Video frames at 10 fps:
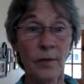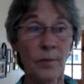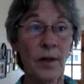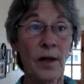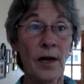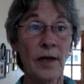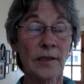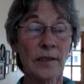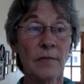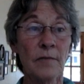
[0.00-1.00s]
we apply
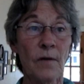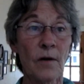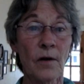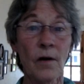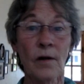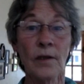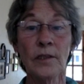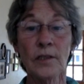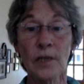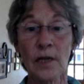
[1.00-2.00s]
some of our
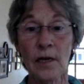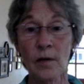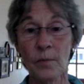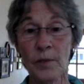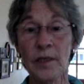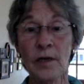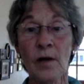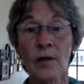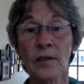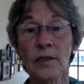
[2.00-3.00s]
knowledge and NLP
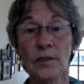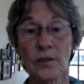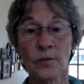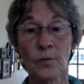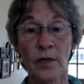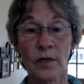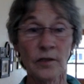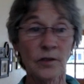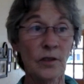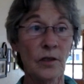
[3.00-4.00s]
knowledge, as well
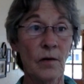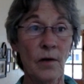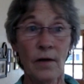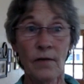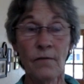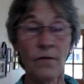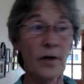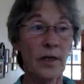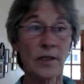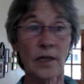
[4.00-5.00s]
as, you know, the
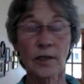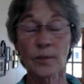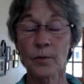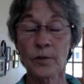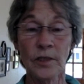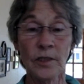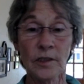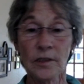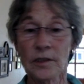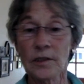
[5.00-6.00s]
various
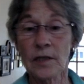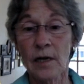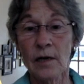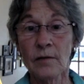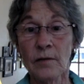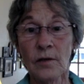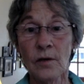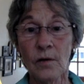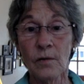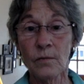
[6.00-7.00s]
expertises that, you
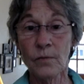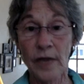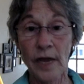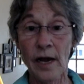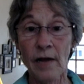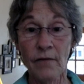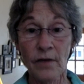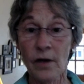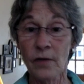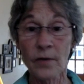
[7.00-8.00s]
know, we have in
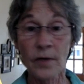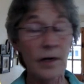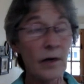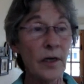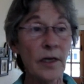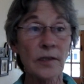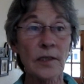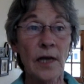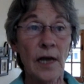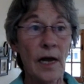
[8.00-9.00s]
other areas.
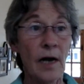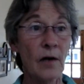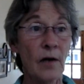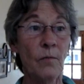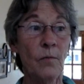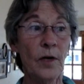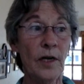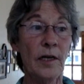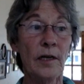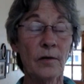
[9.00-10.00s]
How can
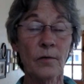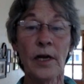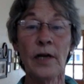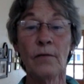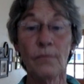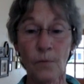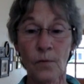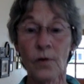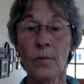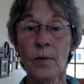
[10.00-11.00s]
we create a
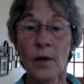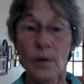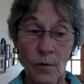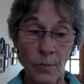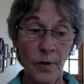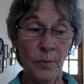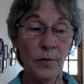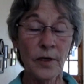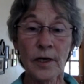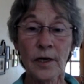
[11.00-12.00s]
forum where
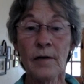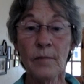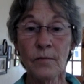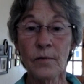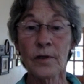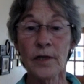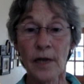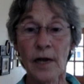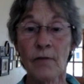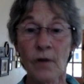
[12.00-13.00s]
people can come and
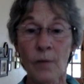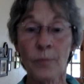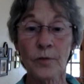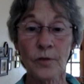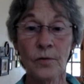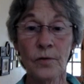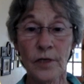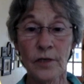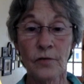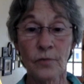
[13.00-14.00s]
really have an
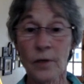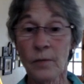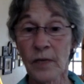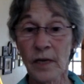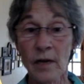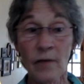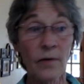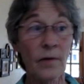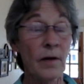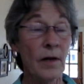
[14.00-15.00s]
opportunity to dream
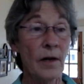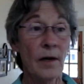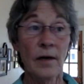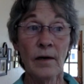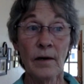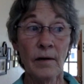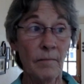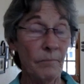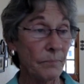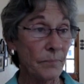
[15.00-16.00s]
together,
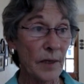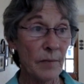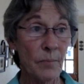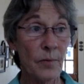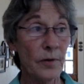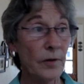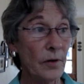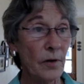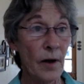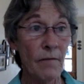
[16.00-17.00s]

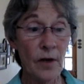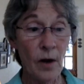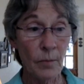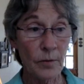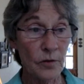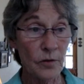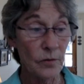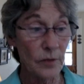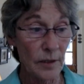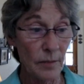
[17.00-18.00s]
you know, have the
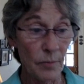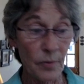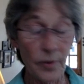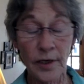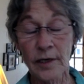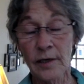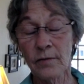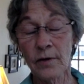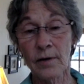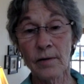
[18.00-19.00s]
opportunity to bring
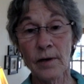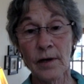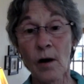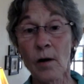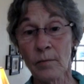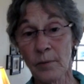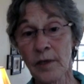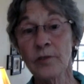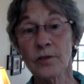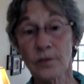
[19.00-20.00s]
their
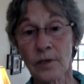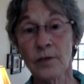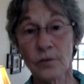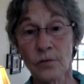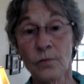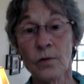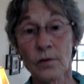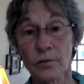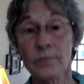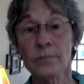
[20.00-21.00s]
heartbeats to the
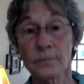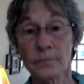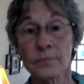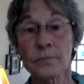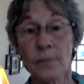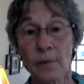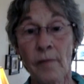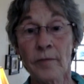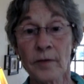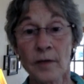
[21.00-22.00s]
world
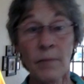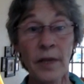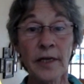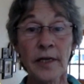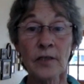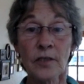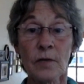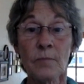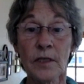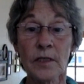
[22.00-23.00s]
and make it into
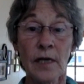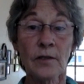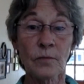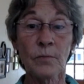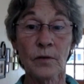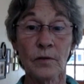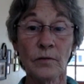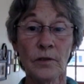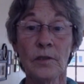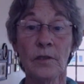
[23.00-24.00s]
something tangible, you